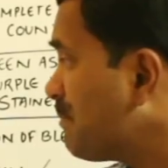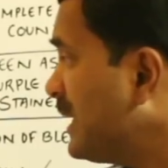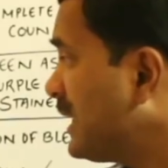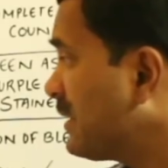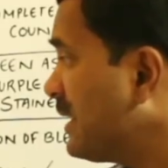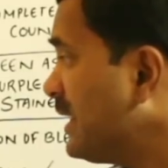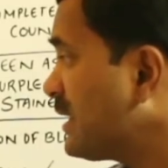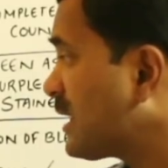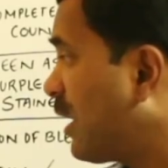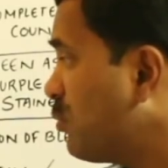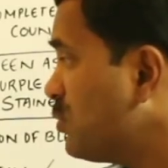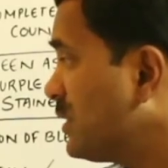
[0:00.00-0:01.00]
platelet
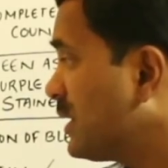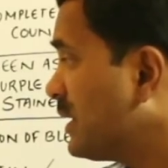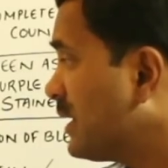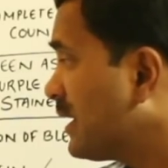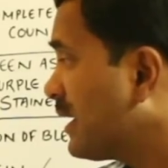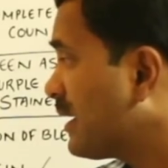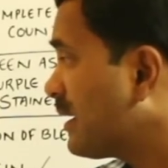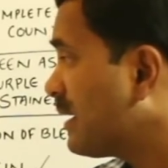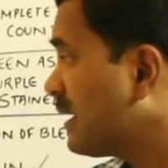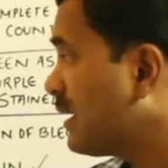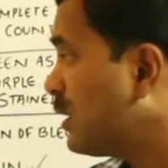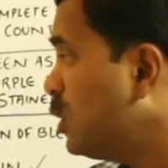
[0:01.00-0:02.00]
count,
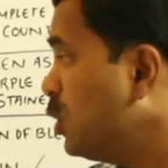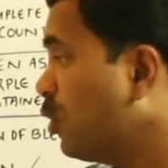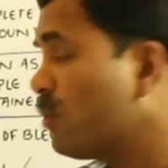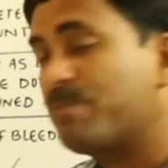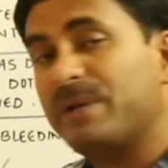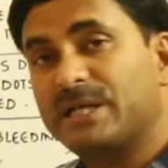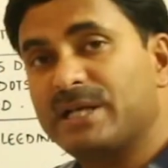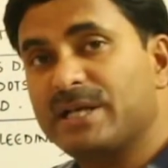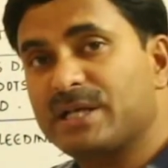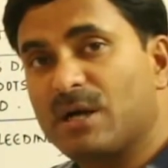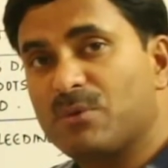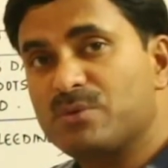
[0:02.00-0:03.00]
low
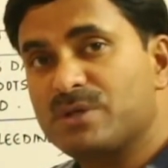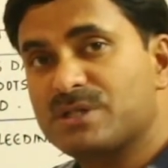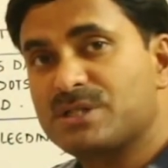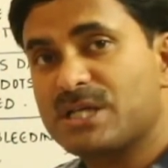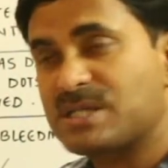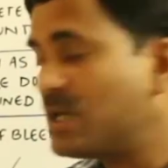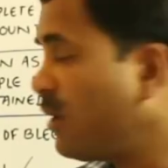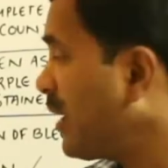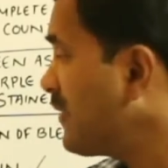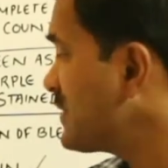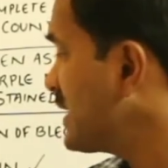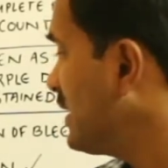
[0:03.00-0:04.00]
platelet count, just now
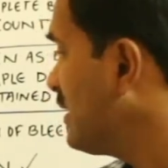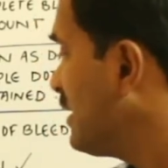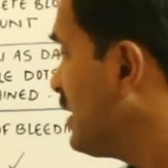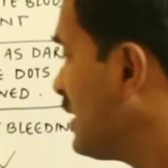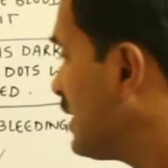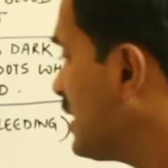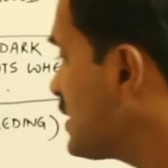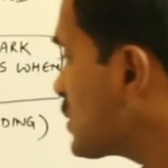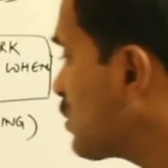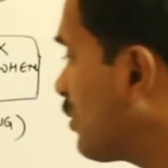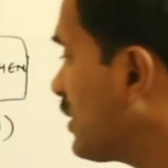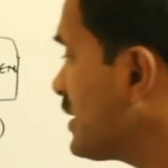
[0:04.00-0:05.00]
I have said,
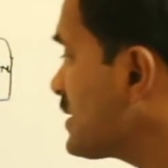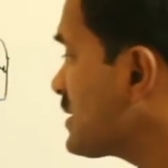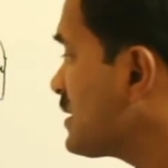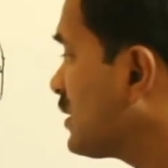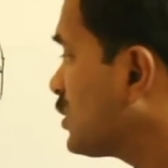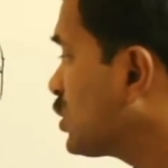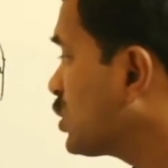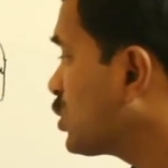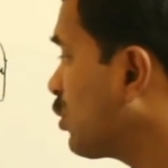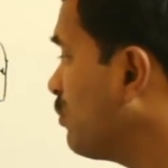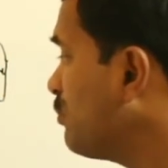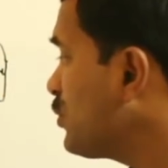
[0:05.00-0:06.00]
is called as
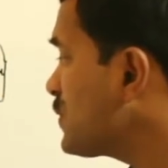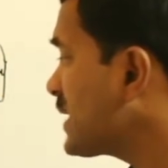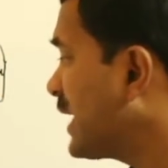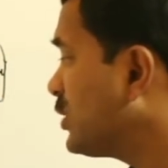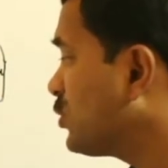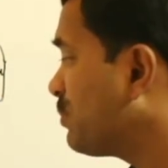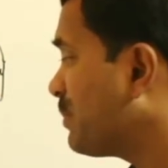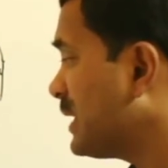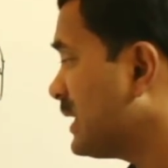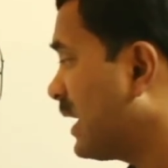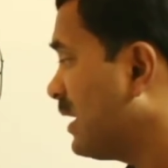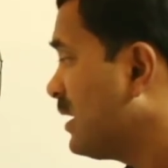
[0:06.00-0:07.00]

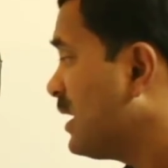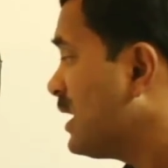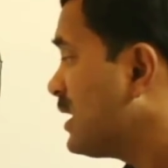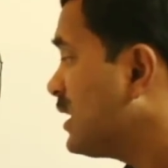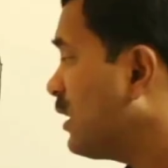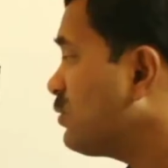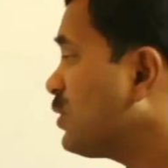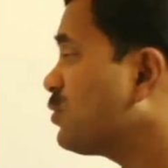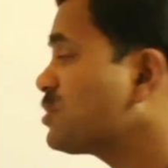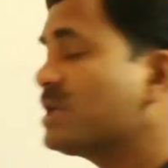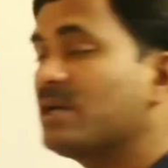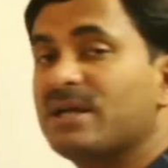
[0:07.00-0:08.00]
thrombocytopenia. Now the
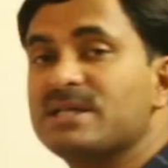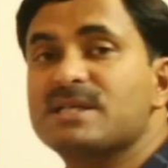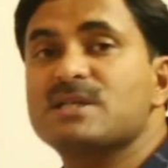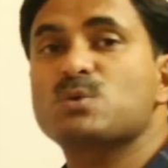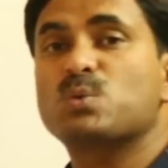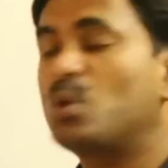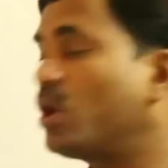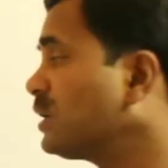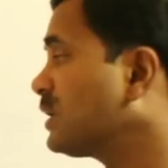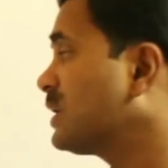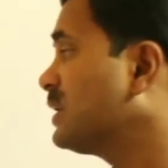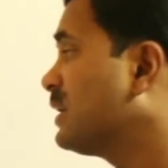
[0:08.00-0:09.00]
question arises,
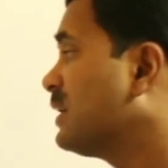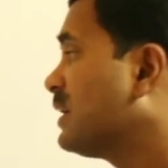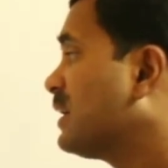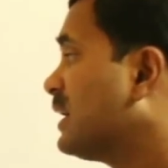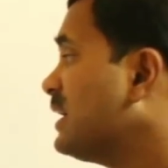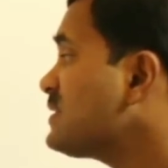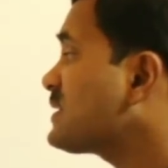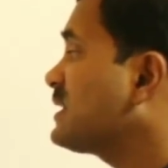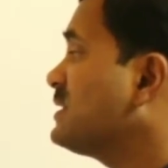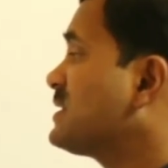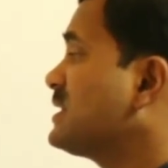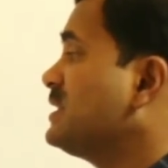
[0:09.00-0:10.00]
what is
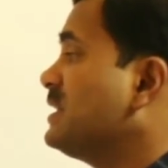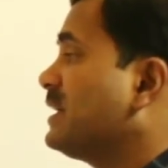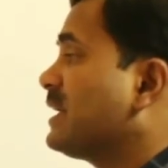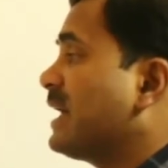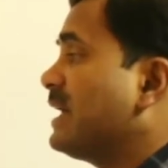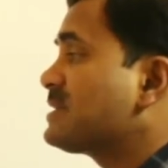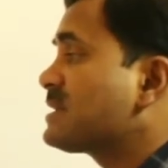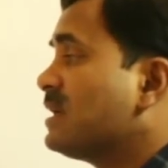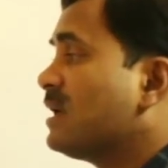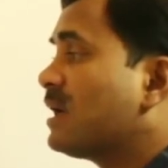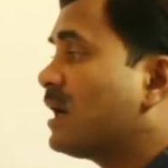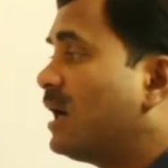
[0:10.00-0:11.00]
considered
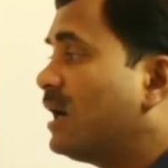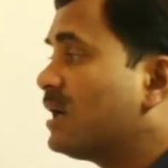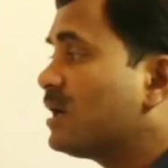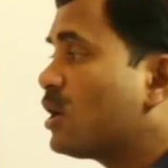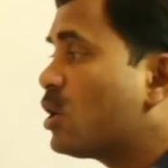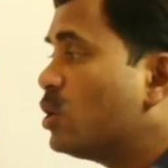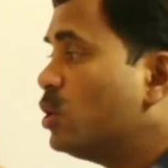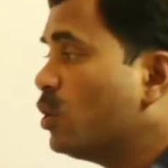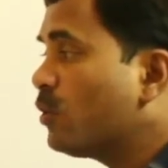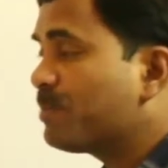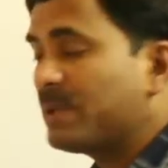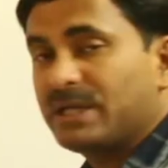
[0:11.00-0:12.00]
as a
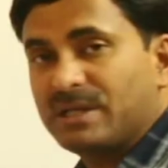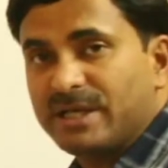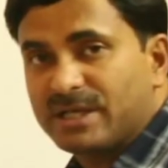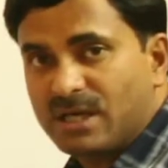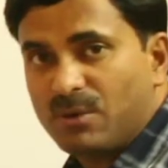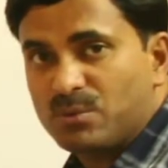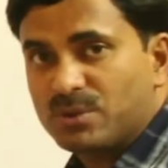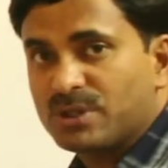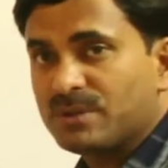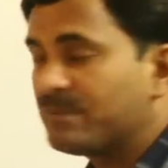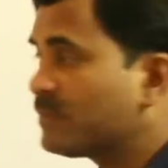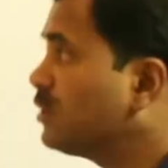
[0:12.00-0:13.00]
low platelet
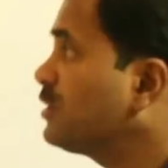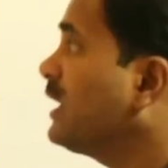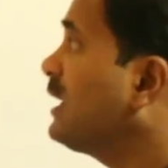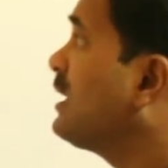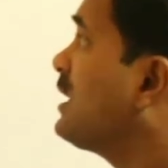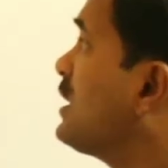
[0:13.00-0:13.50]
count? Okay,